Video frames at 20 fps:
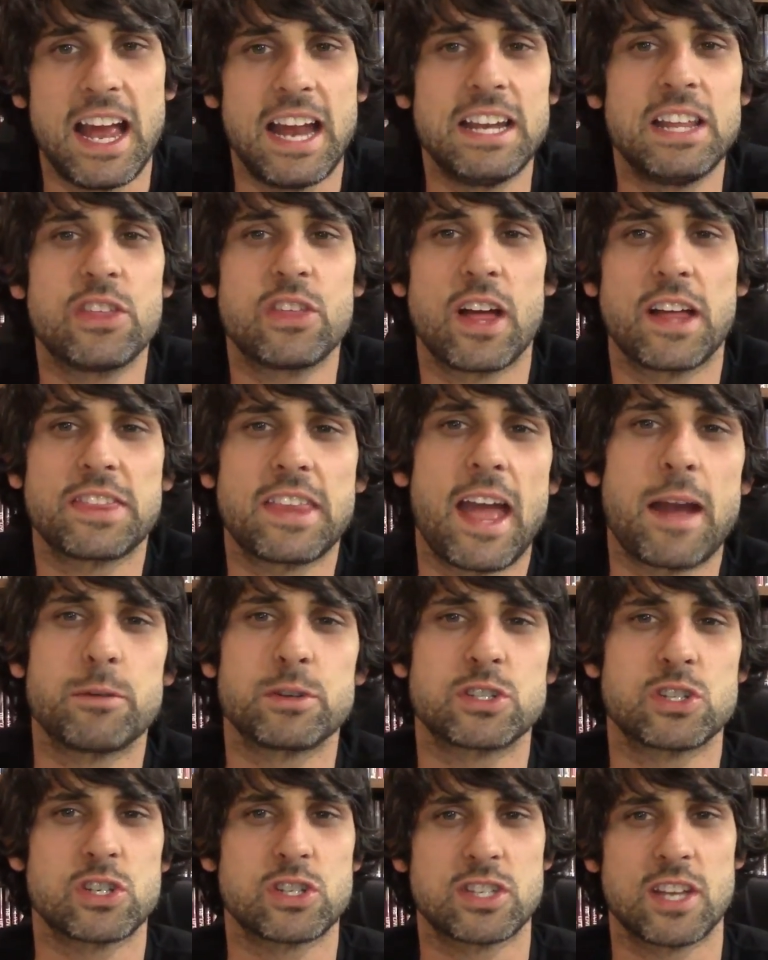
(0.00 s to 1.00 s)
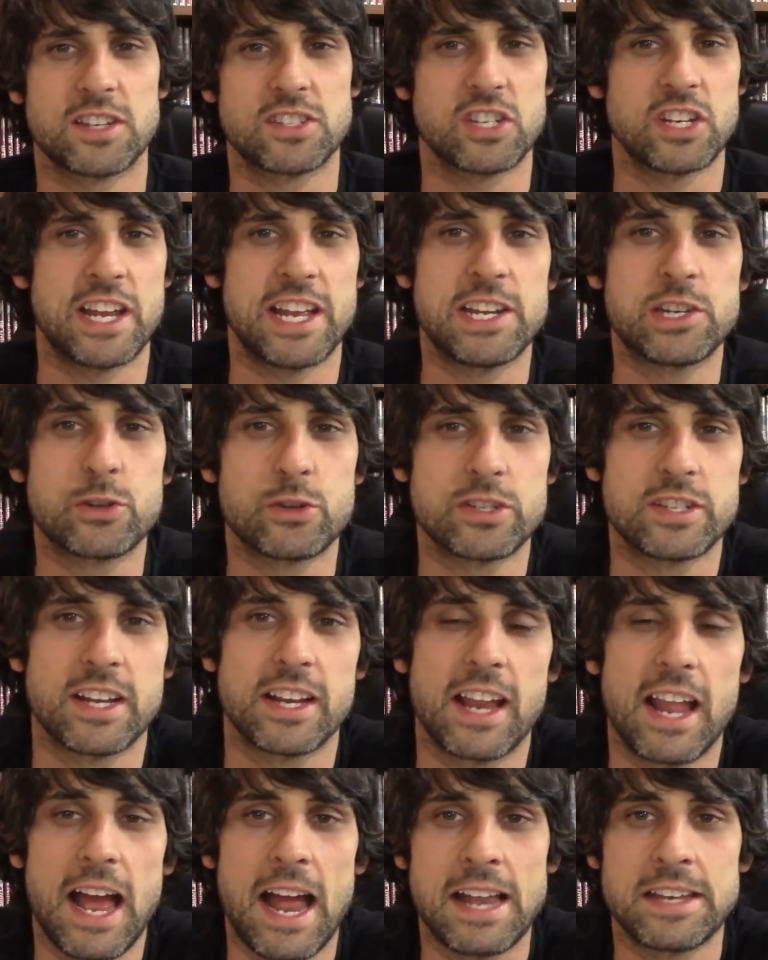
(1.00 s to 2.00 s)
And he thought that was just such an
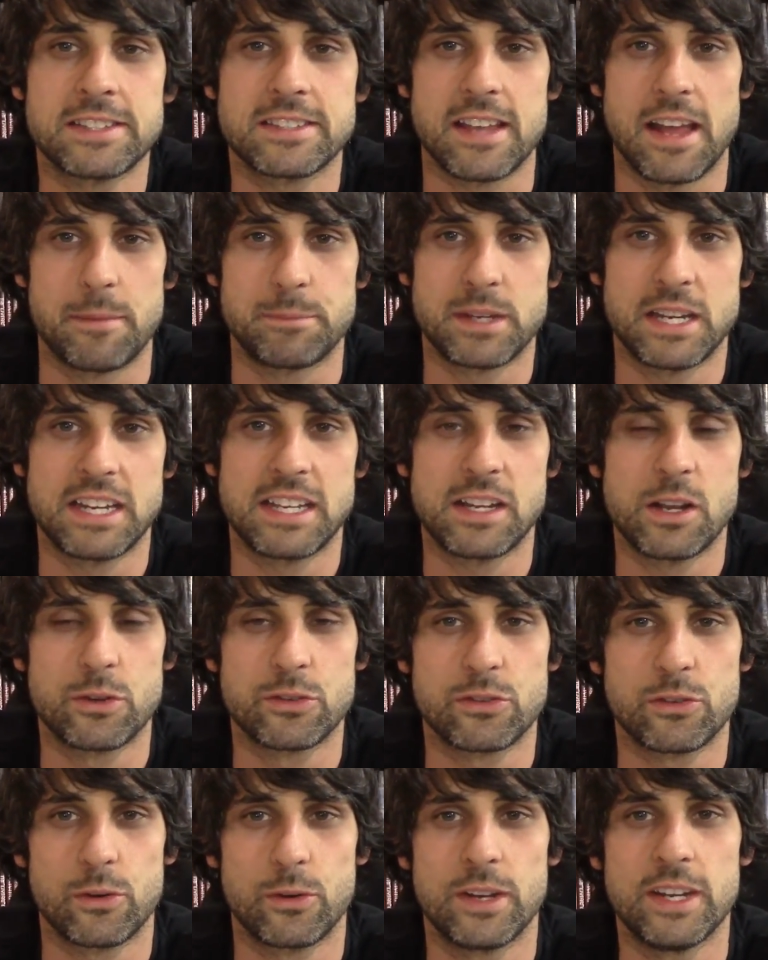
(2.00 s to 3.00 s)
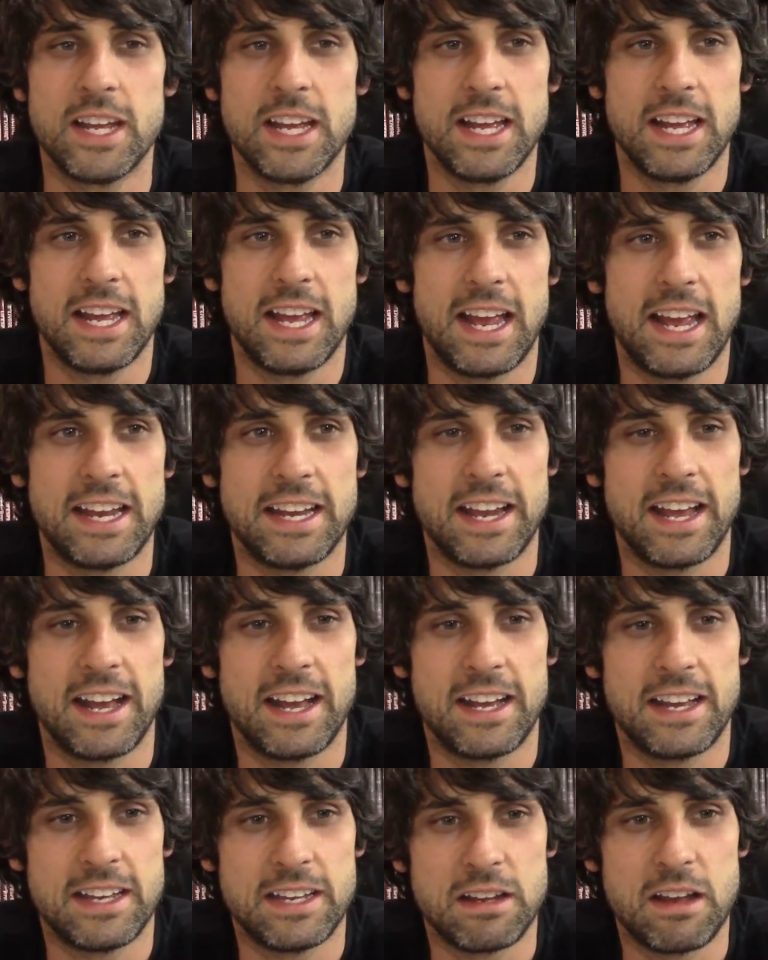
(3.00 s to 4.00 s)
interesting concept. And he goes through and and
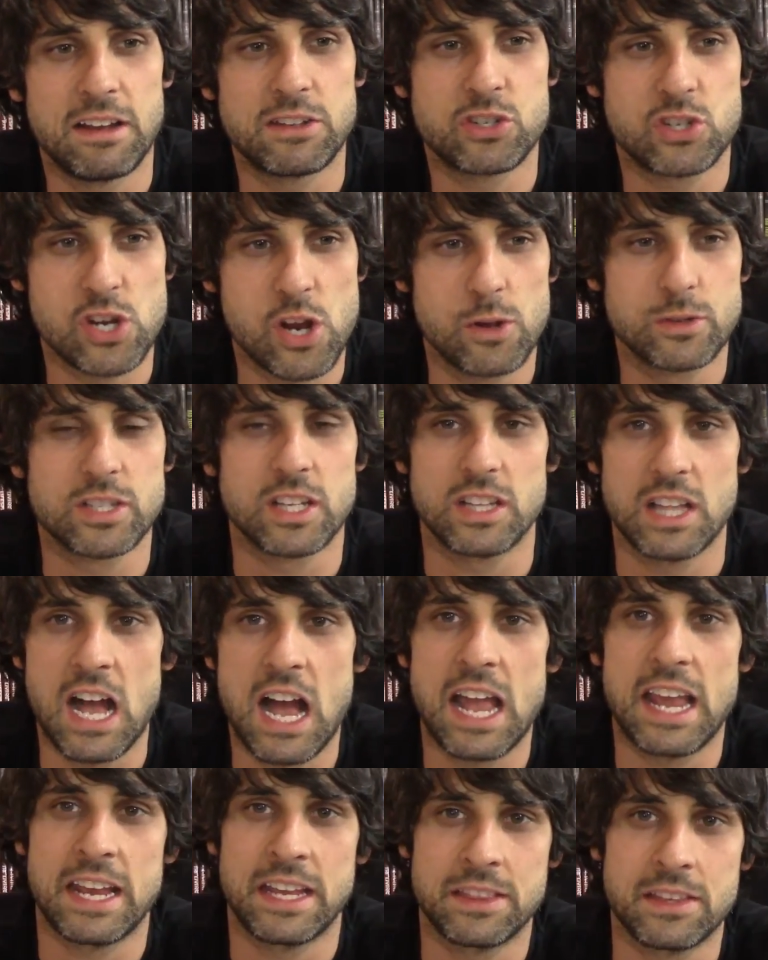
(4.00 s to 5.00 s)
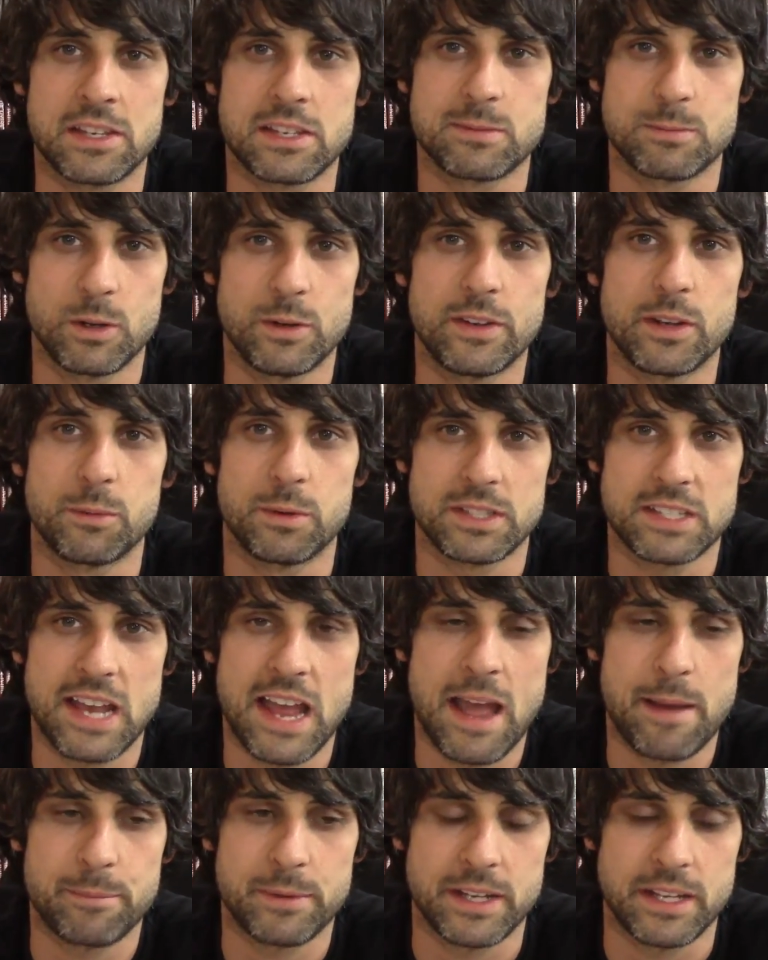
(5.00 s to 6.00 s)
uh, it shows a lot in this movie what's
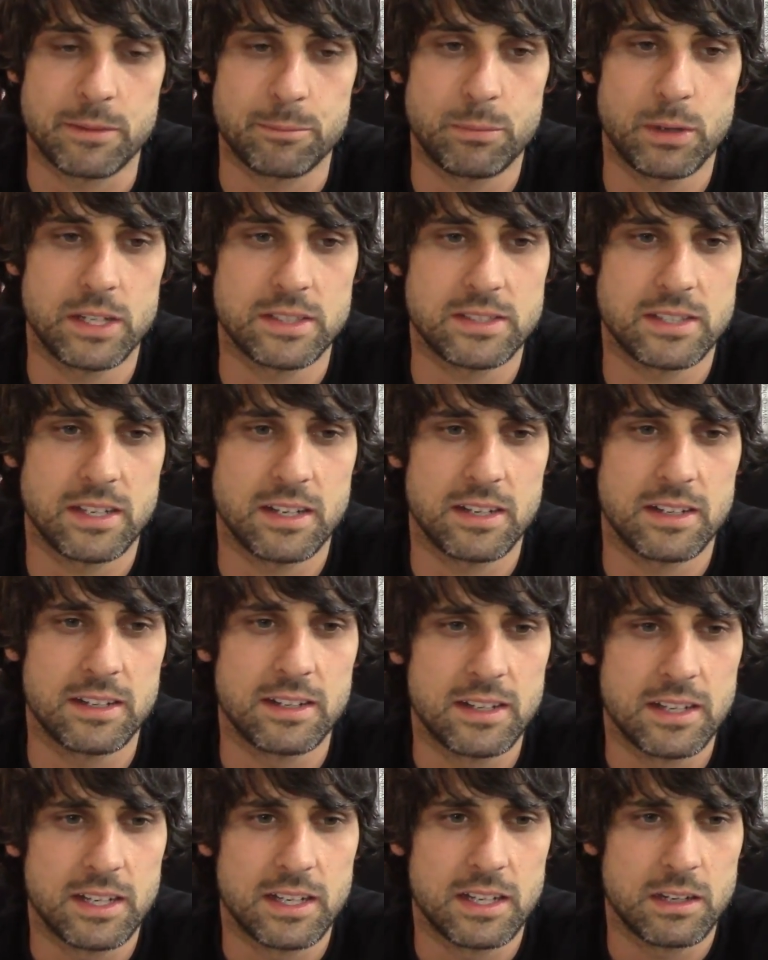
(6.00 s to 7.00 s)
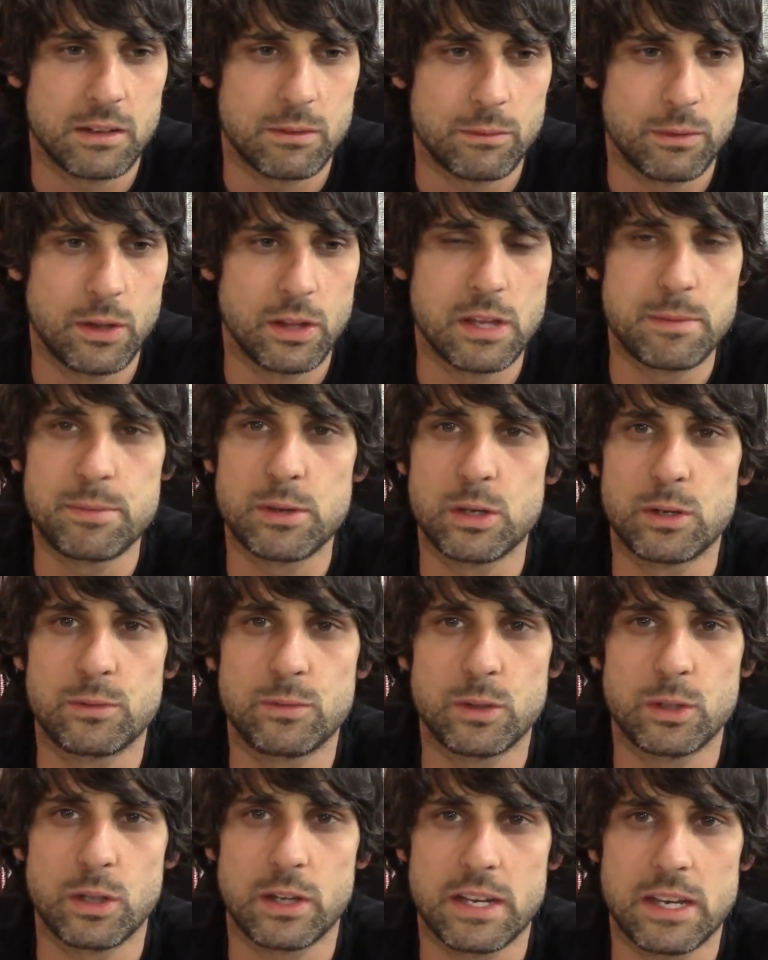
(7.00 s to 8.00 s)
happening. But uh, really
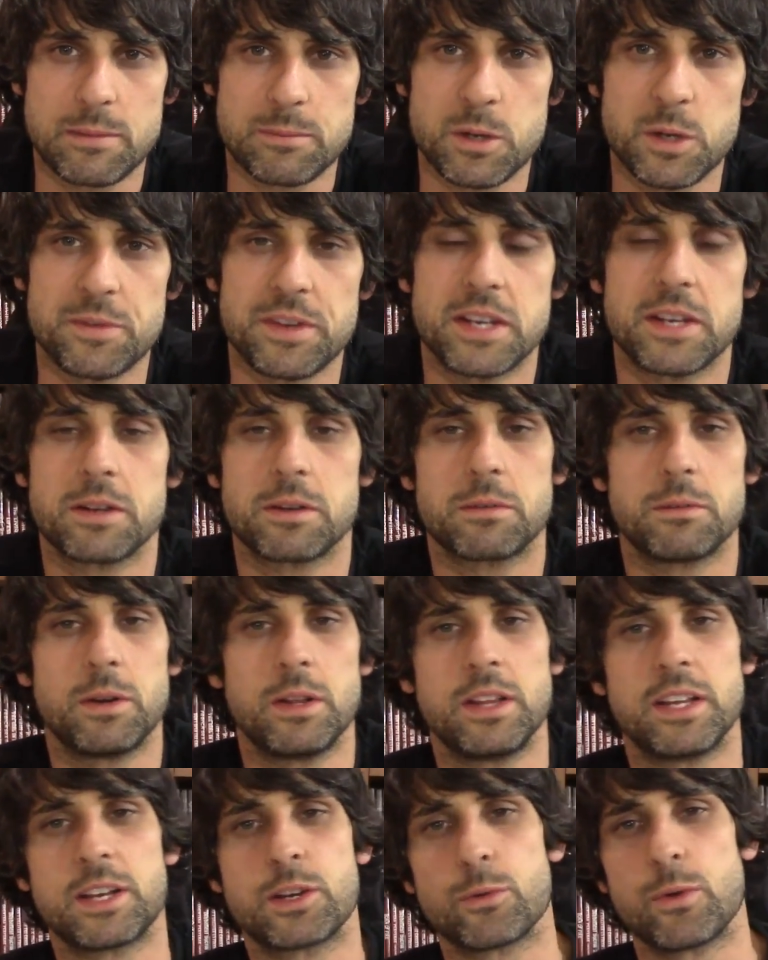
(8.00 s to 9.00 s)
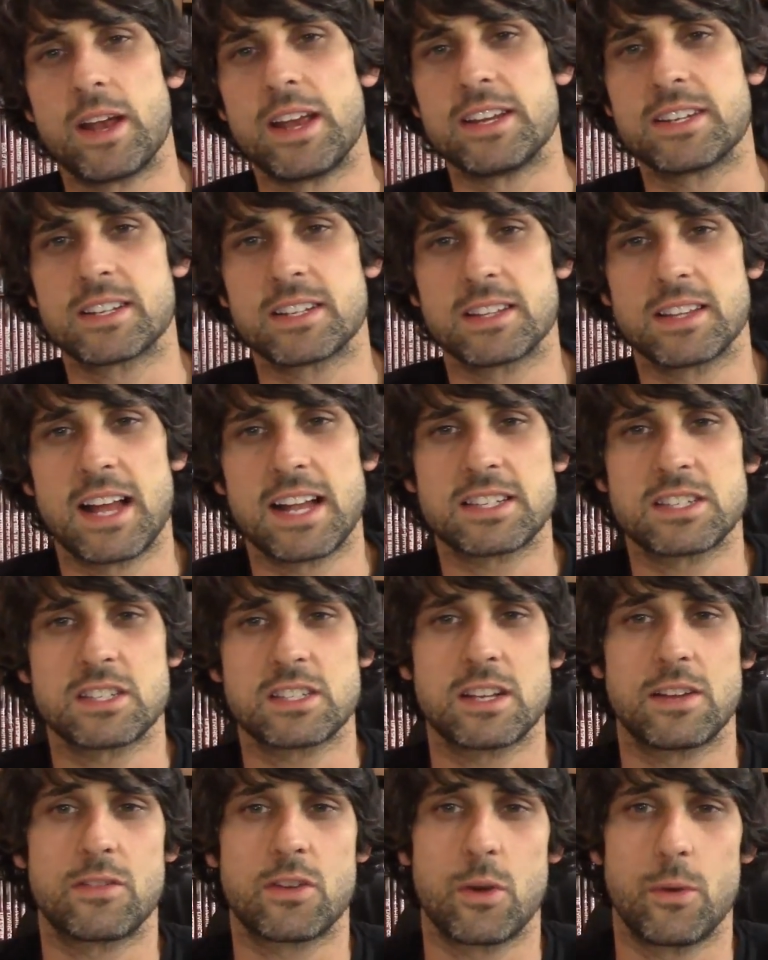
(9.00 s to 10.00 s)
beautiful looking movie, really great, lots
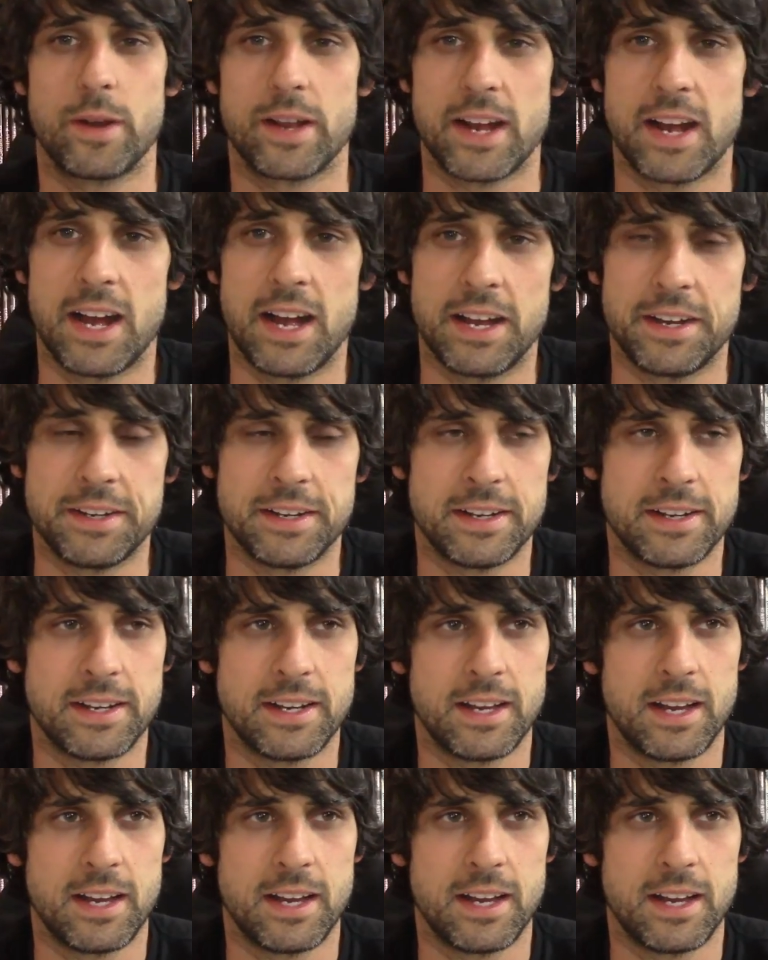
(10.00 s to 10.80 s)
of stuff going on.